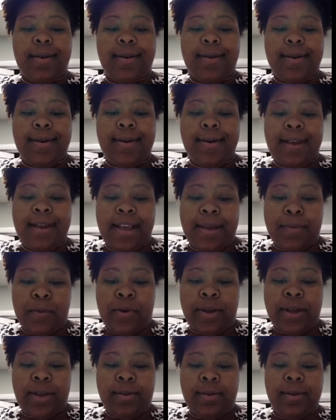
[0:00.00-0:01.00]
Neem
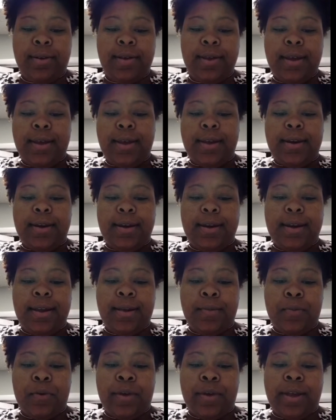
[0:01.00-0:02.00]
oil,
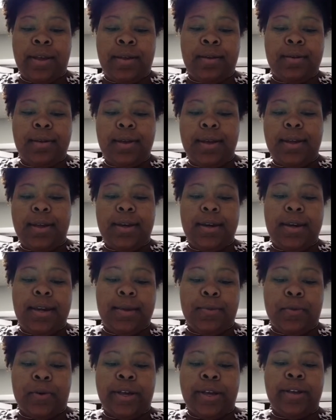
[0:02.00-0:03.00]
neem oil,
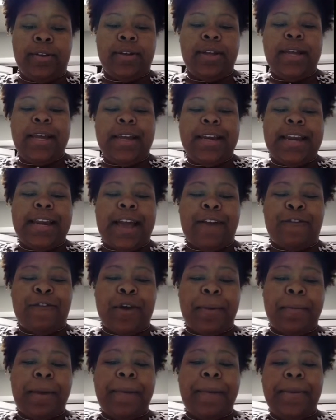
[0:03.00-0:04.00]
neem oil. Now,
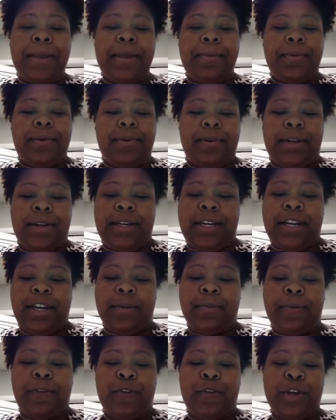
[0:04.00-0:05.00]
for my people on
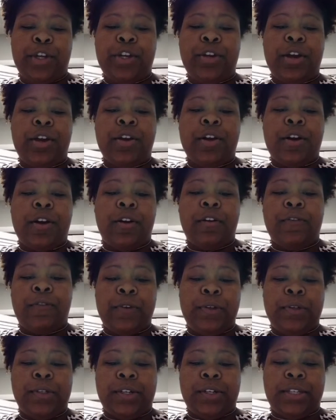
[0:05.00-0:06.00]
here, before you go to Whole
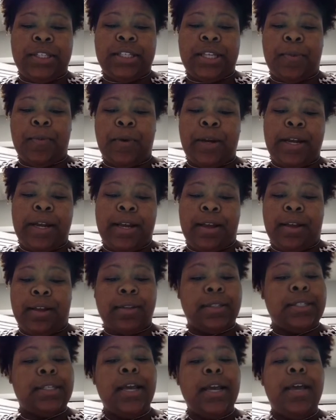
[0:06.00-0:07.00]
Foods or somewhere
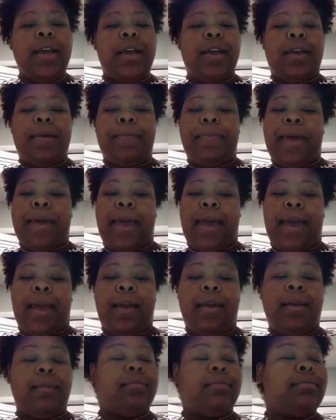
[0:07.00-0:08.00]
else and
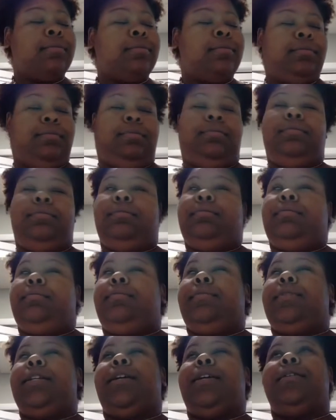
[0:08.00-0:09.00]
pay
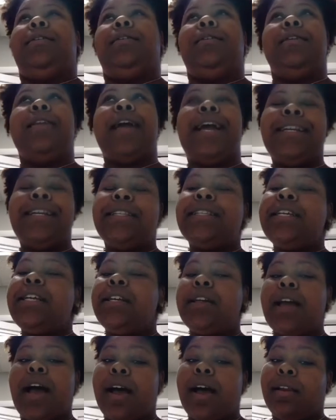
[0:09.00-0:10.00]

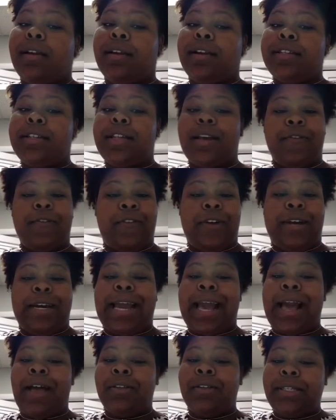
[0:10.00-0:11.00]
$19 for
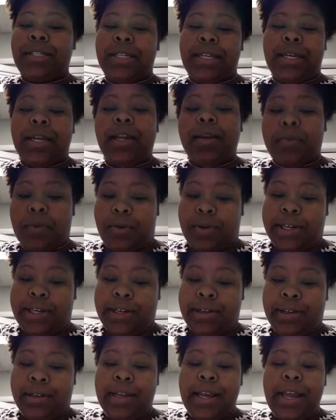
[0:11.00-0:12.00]
an ounce of neem
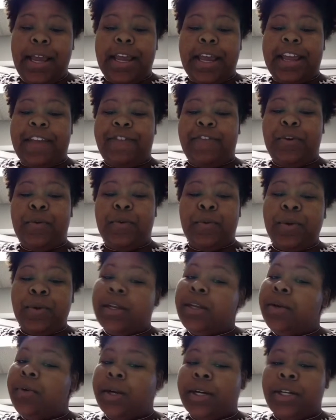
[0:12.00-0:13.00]
oil, if you
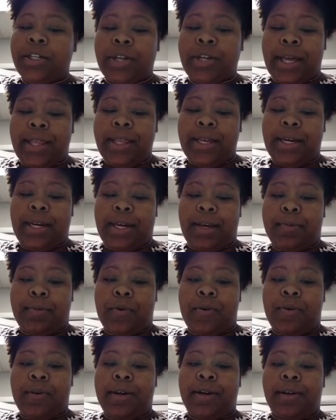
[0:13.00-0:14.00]
really want to try the neem
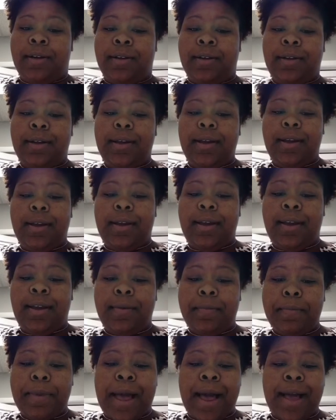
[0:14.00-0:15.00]
oil,
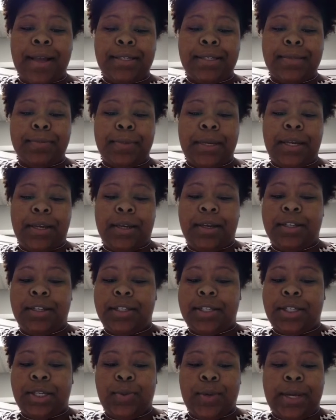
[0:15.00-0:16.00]
inbox
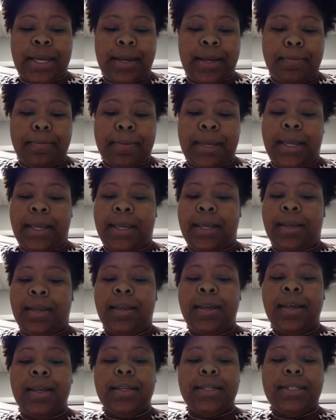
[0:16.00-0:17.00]
me, tweet
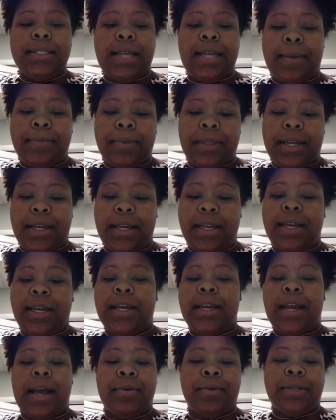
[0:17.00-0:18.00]
me, something,
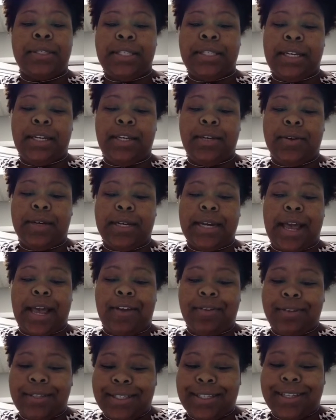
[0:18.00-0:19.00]
and I will send you an
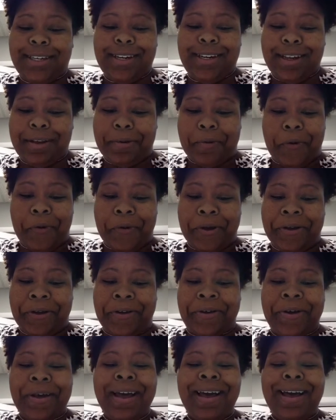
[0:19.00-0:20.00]
ounce of neem
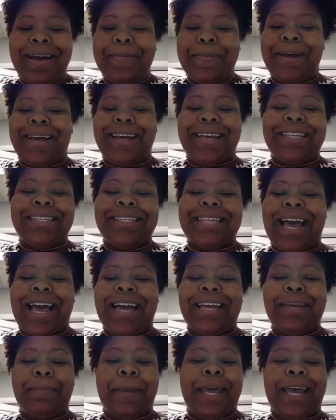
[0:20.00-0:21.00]
oil because
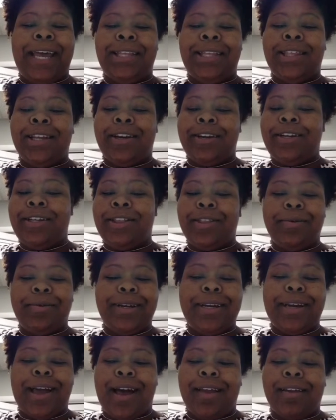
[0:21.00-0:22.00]
I paid
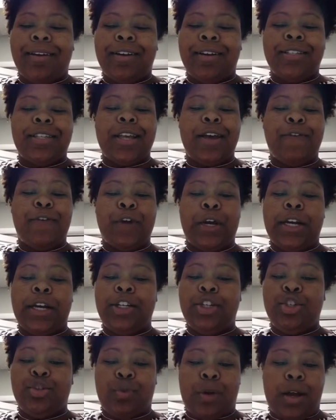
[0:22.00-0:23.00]
$33 for a
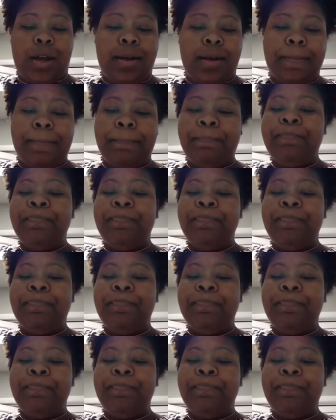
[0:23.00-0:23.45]
drum.